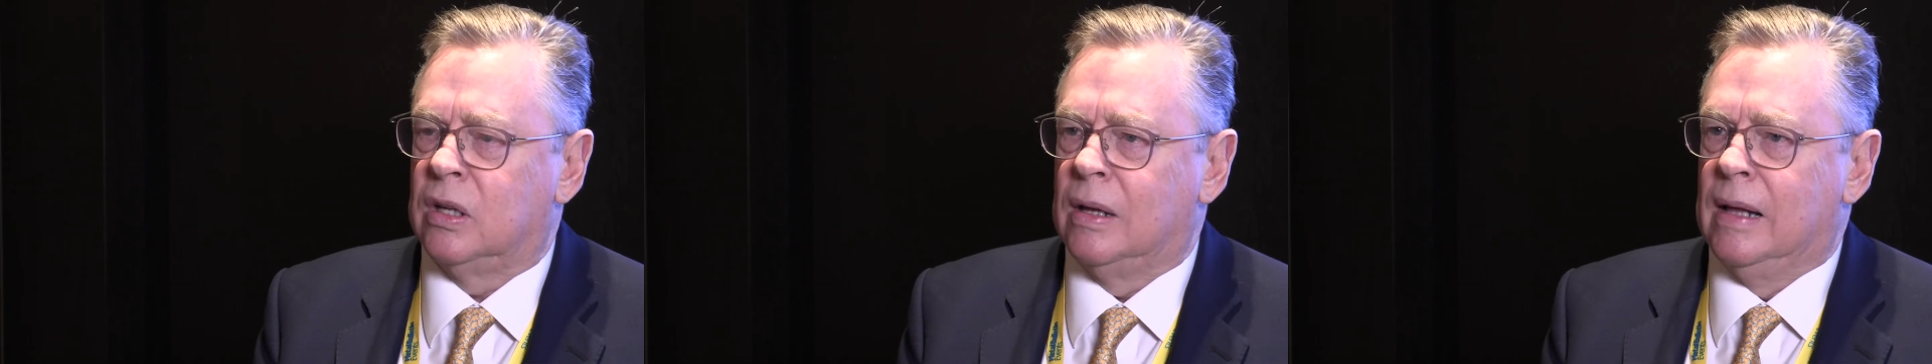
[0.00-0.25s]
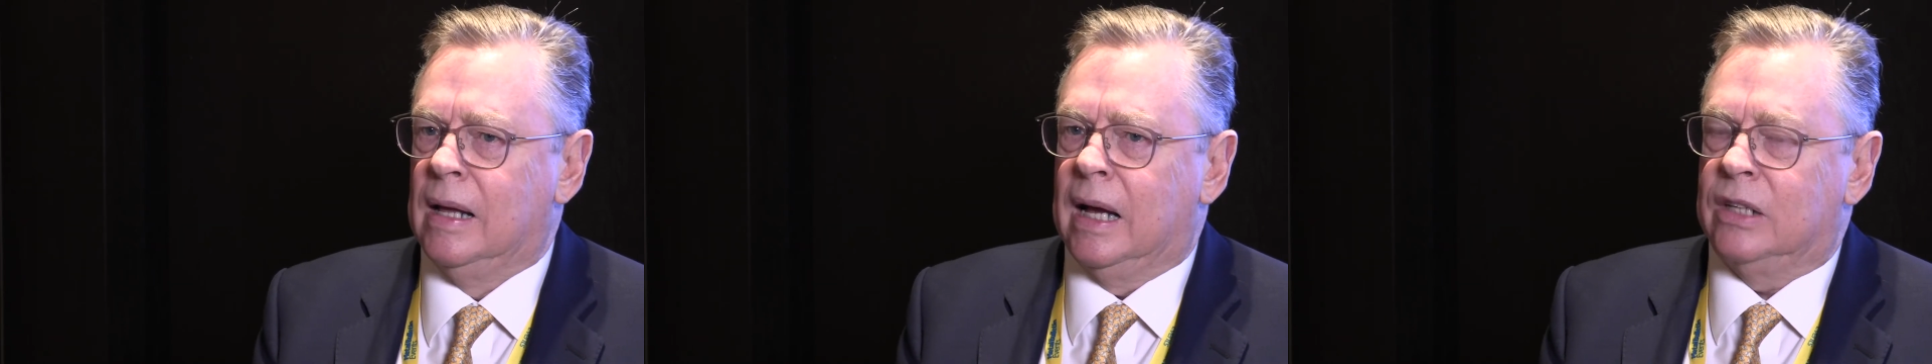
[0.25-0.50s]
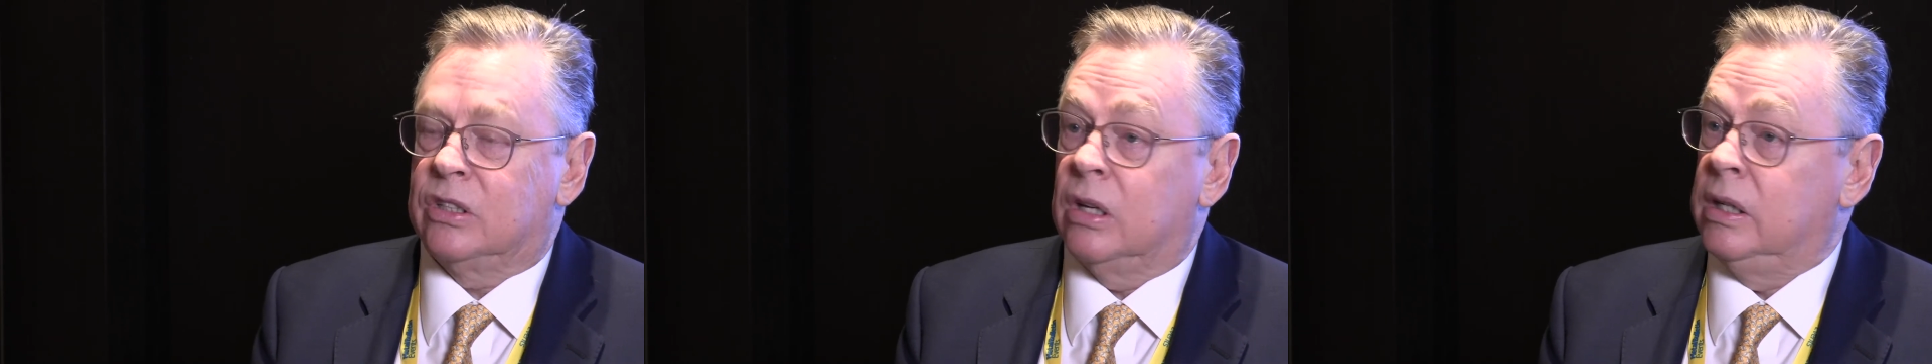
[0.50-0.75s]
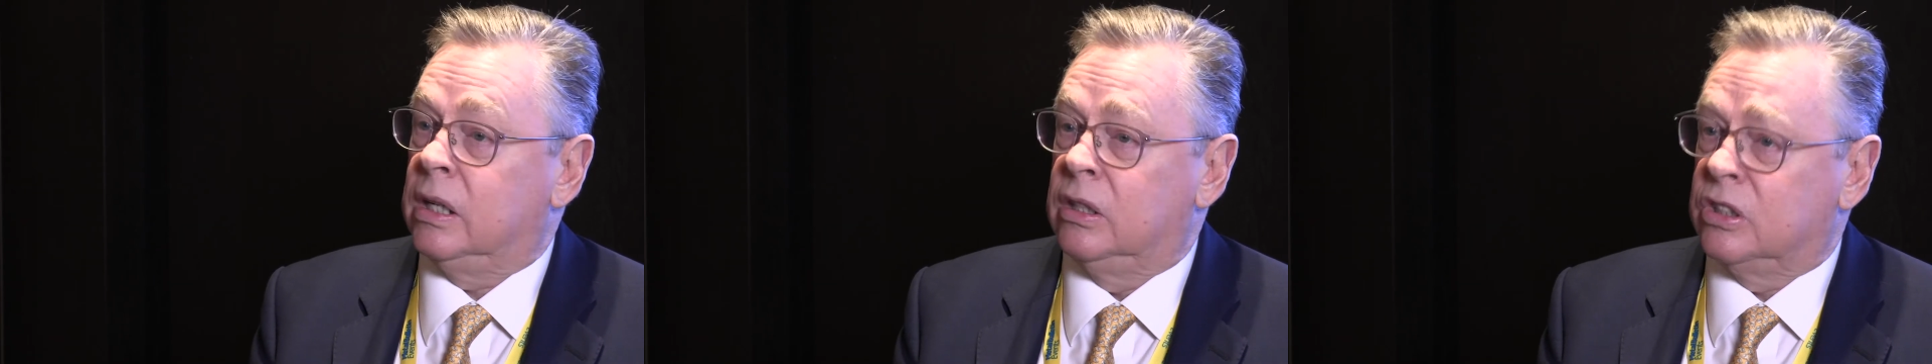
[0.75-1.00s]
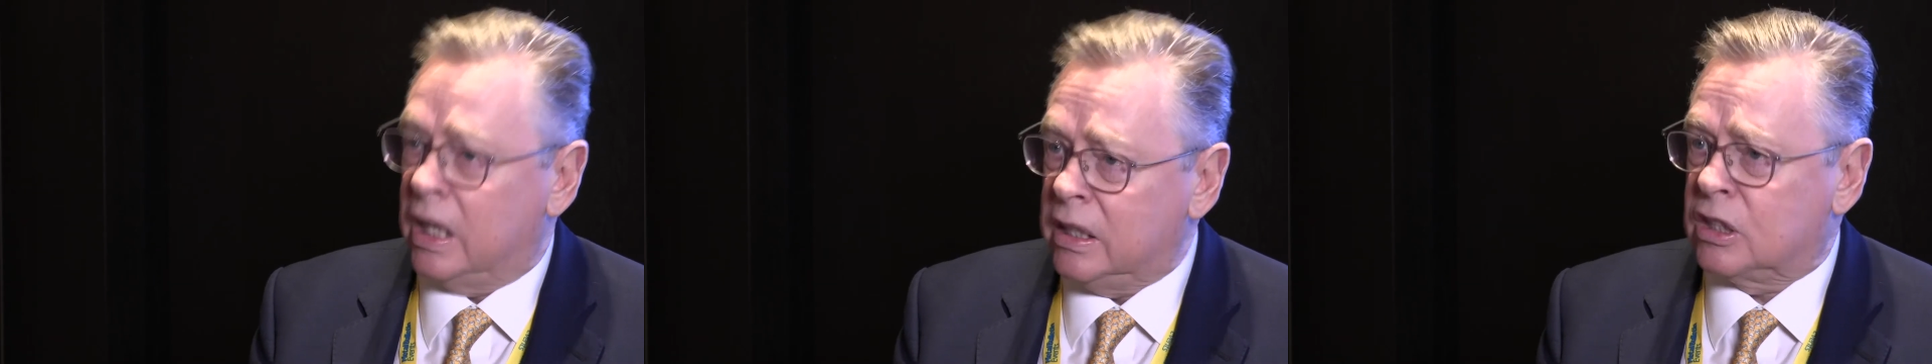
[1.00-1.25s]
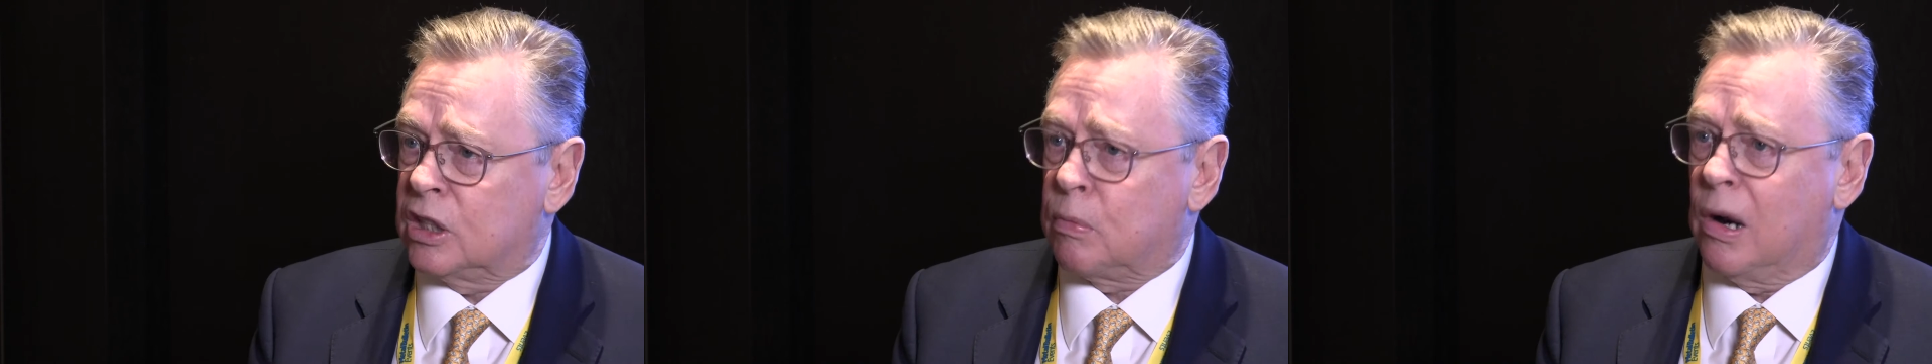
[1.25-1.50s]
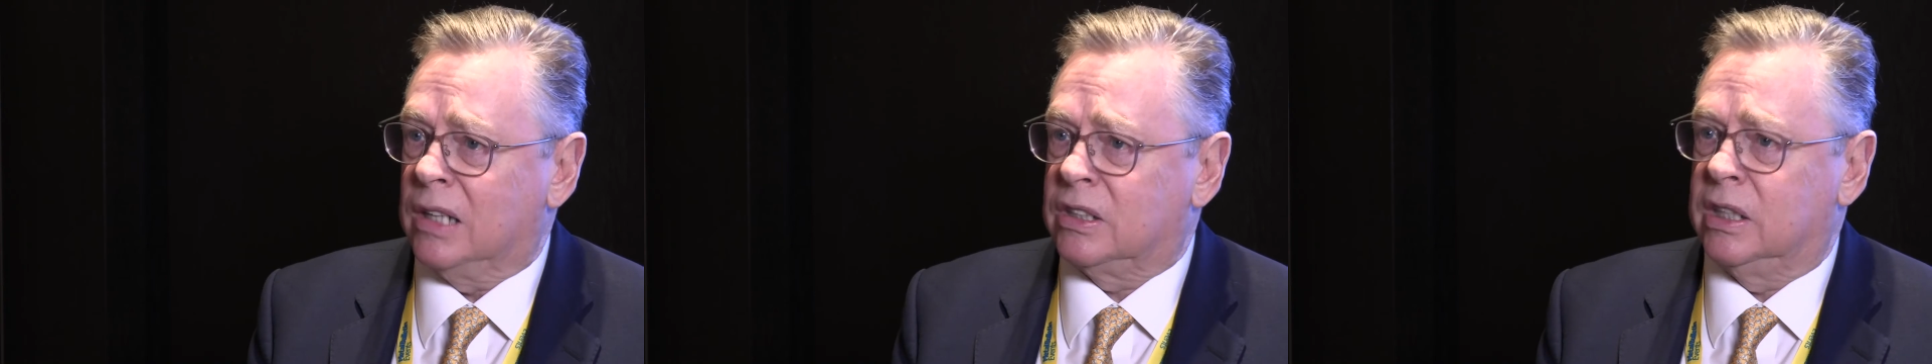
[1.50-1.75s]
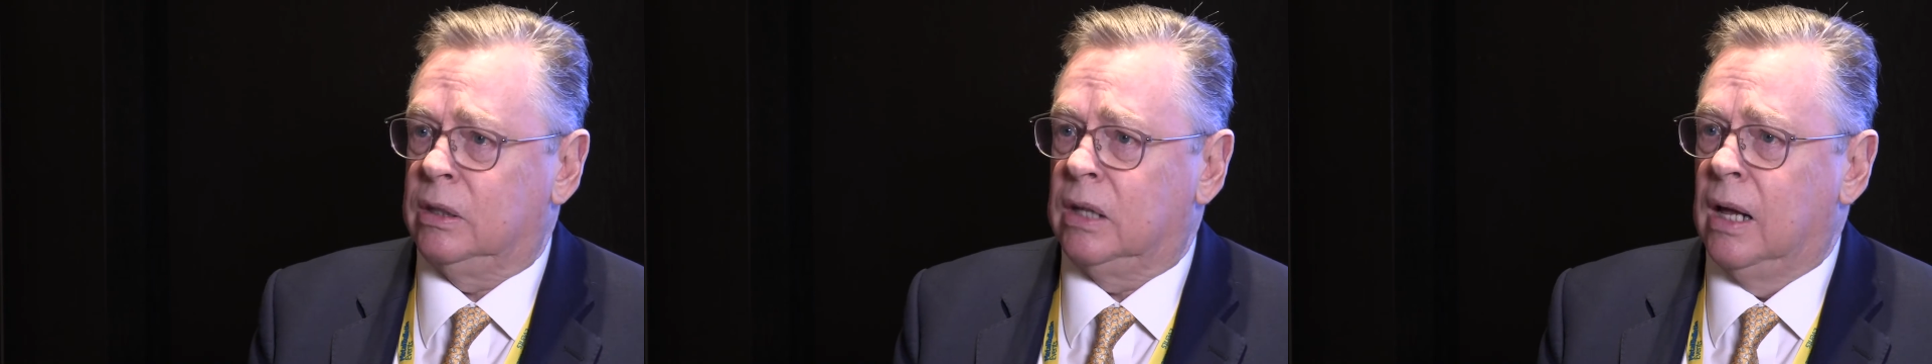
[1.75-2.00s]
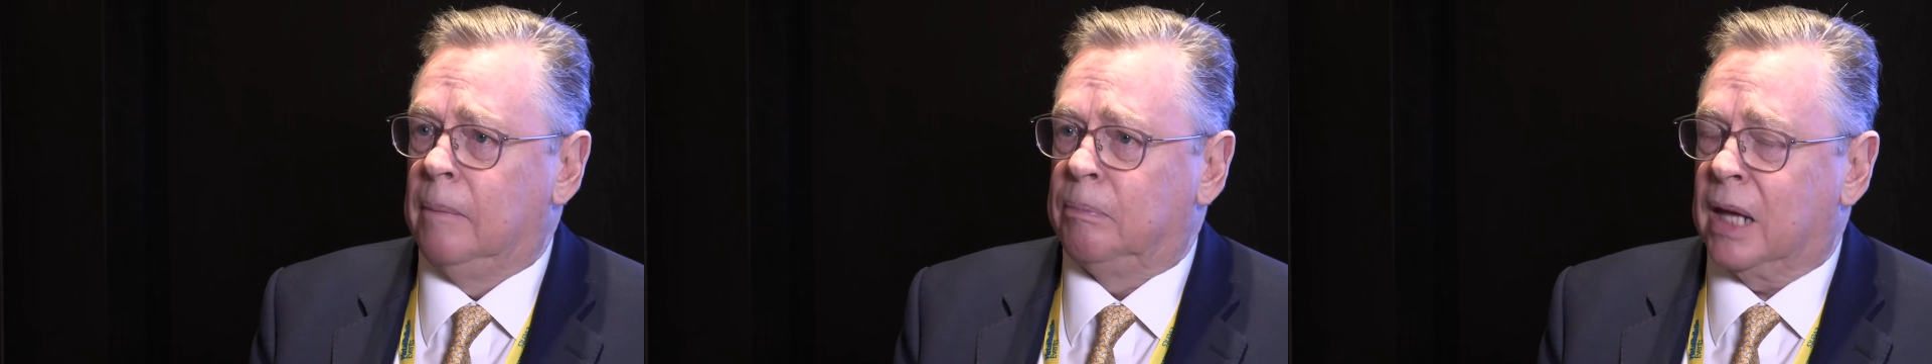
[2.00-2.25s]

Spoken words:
and certainly consensus pricing